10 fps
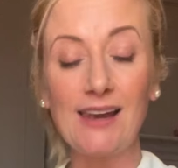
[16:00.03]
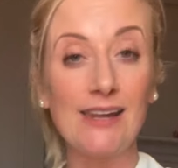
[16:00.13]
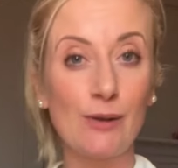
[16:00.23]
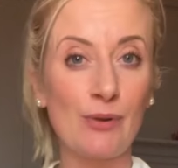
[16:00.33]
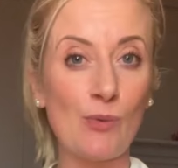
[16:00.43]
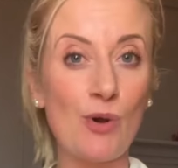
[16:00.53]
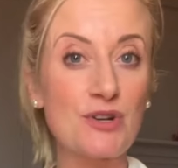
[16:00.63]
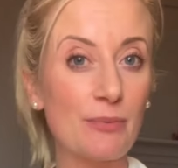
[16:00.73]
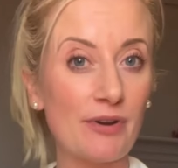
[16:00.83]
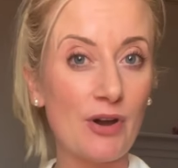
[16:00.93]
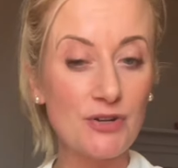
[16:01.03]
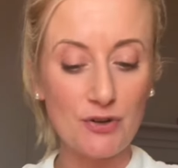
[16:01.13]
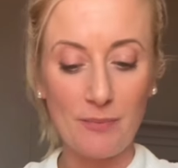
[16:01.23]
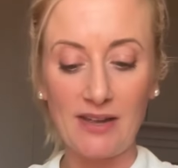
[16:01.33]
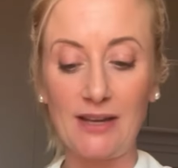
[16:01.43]
little bit of water, about 100
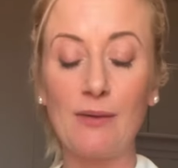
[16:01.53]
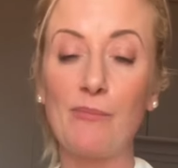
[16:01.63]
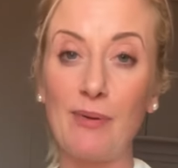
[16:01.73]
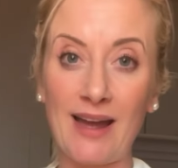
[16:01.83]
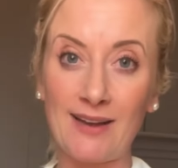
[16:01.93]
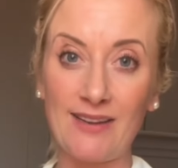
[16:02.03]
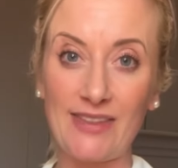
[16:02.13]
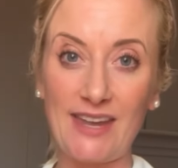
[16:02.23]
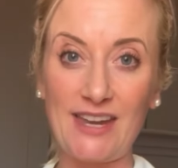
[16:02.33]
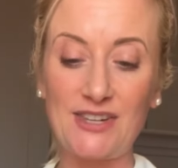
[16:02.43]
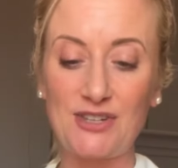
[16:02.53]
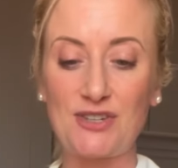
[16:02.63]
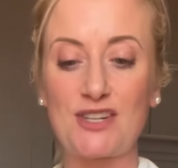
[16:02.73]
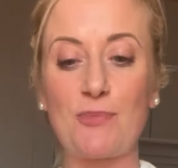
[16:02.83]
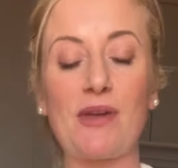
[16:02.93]
ml, back on the heat
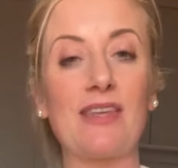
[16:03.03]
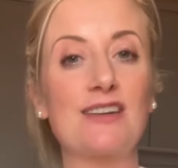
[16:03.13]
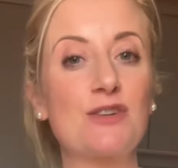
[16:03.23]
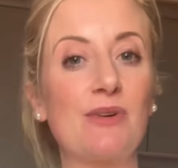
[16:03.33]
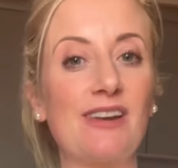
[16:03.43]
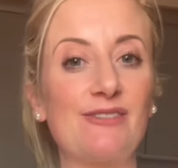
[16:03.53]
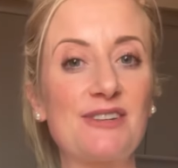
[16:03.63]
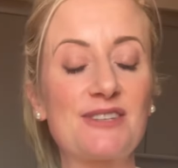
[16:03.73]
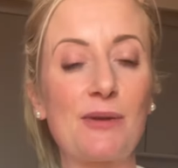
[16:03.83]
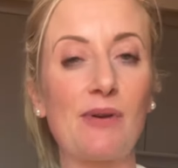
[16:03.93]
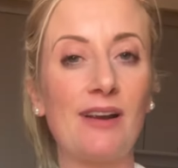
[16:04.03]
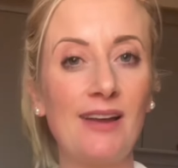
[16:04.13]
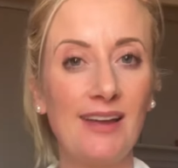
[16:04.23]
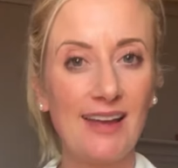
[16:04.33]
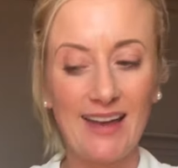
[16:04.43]
just to bring that to a lovely simmer.
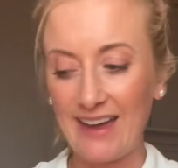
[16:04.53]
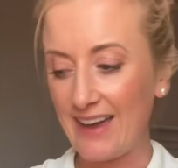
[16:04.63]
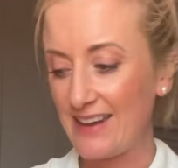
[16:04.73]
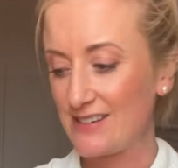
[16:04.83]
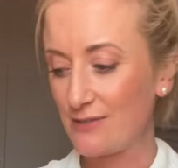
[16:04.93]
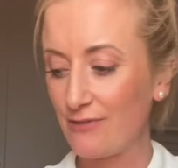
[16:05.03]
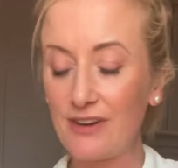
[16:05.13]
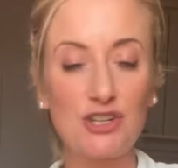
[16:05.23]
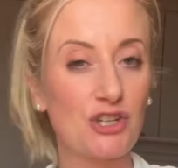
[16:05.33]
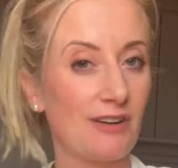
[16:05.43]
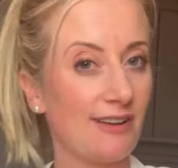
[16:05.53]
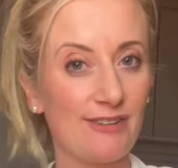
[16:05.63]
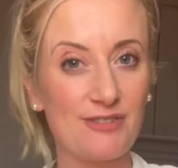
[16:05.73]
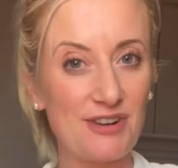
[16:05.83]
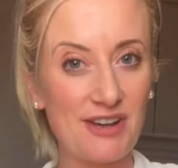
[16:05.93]
And to finish it
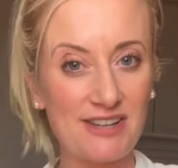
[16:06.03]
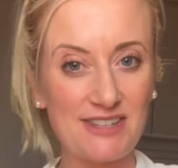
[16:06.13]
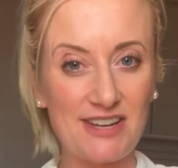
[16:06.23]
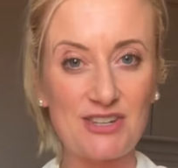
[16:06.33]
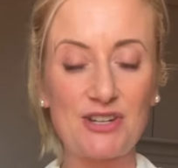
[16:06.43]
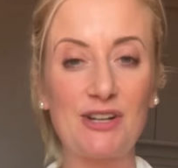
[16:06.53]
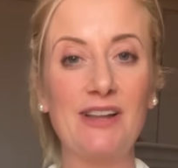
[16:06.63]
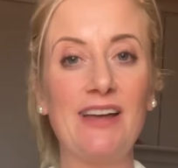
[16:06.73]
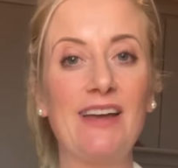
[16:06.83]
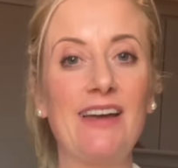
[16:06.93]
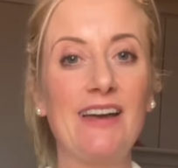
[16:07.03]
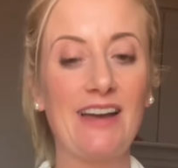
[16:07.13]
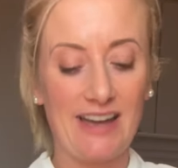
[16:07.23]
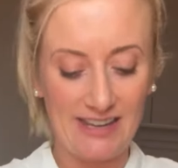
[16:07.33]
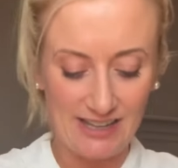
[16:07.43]
off, not essential,
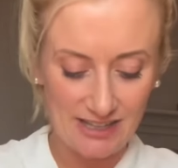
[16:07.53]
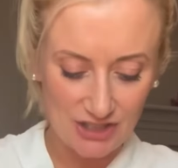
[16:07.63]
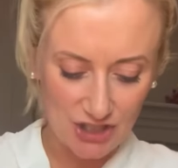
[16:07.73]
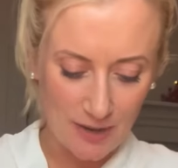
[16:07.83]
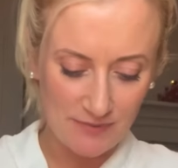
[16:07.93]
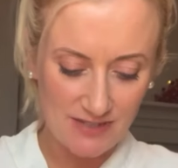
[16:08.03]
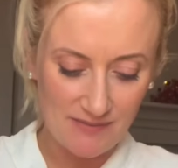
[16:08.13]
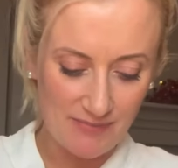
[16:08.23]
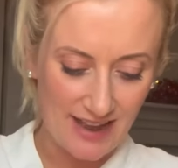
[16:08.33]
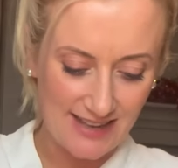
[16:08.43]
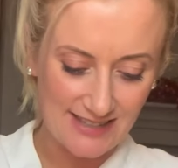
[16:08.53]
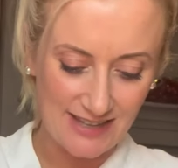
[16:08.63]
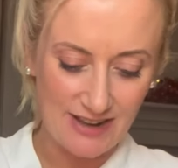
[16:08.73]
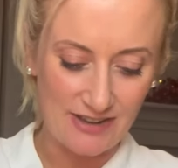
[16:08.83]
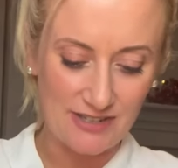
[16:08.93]
a little chopped basil
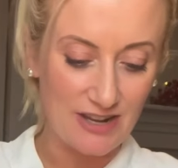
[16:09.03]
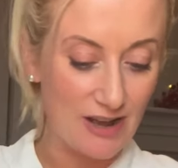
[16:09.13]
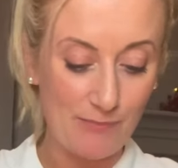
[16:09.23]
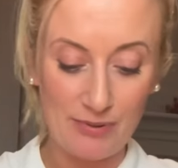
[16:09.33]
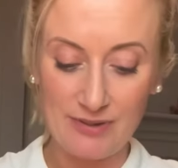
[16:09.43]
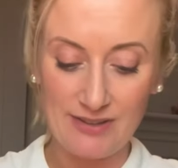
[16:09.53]
on top.